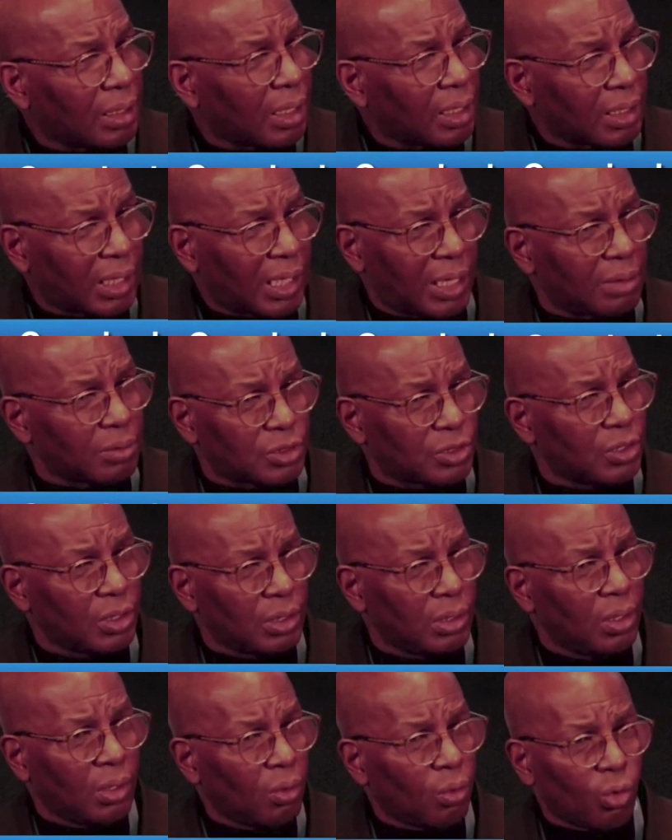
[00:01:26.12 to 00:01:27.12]
accounts
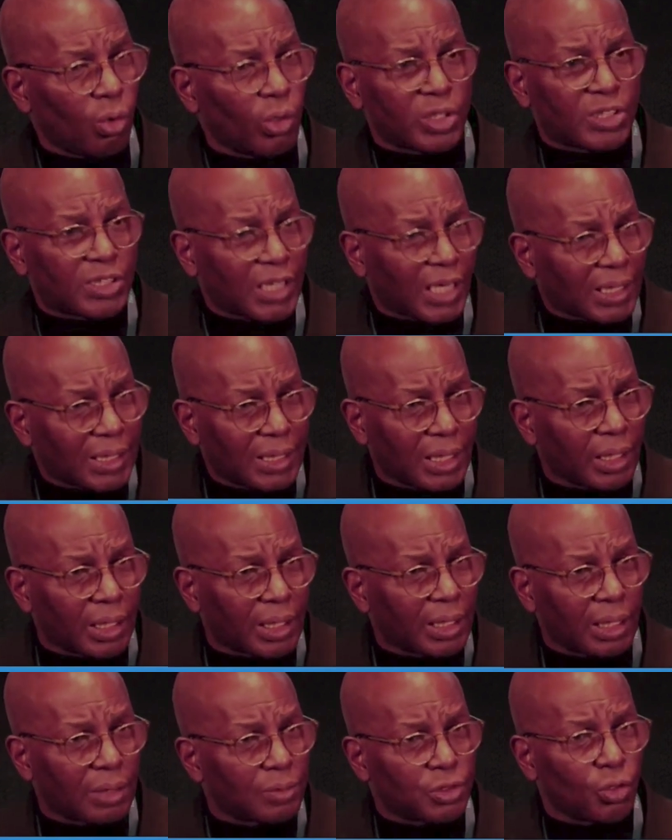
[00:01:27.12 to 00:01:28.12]
or checking
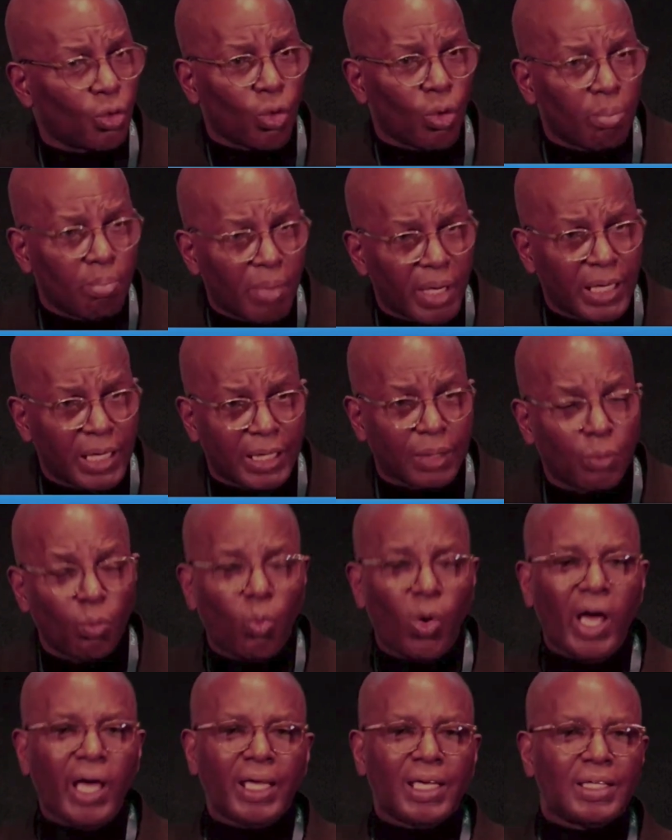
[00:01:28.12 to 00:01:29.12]
accounts or money.
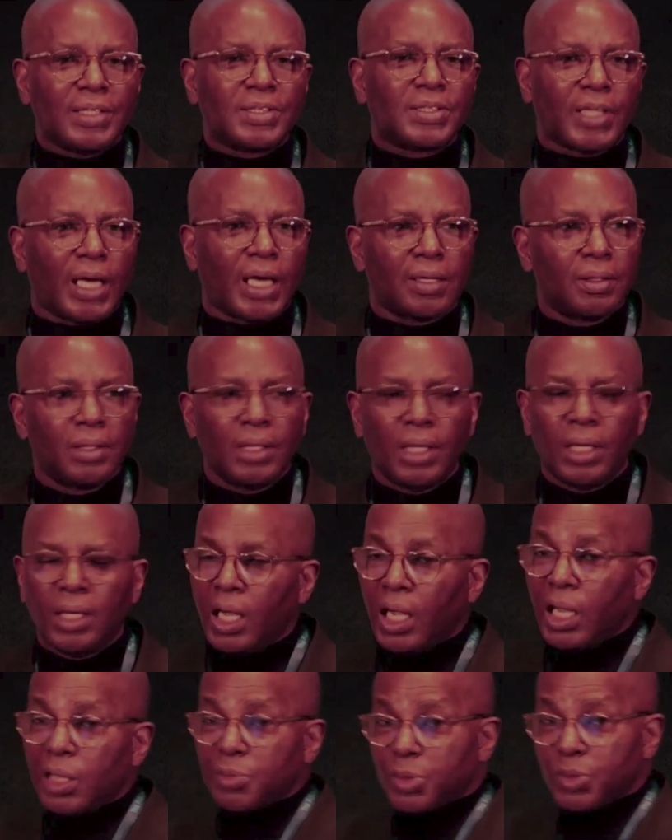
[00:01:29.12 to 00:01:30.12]
Why is that?
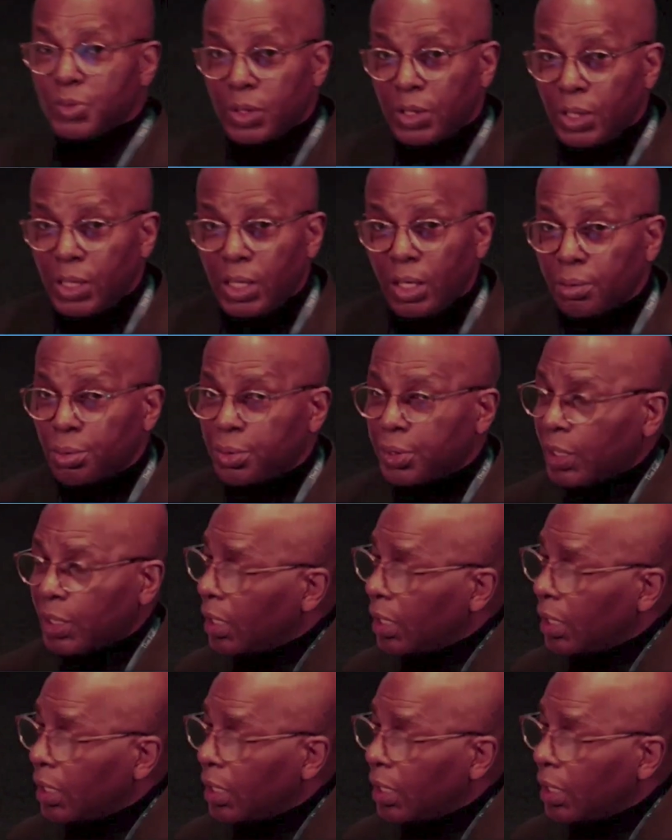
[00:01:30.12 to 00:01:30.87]
And the other thing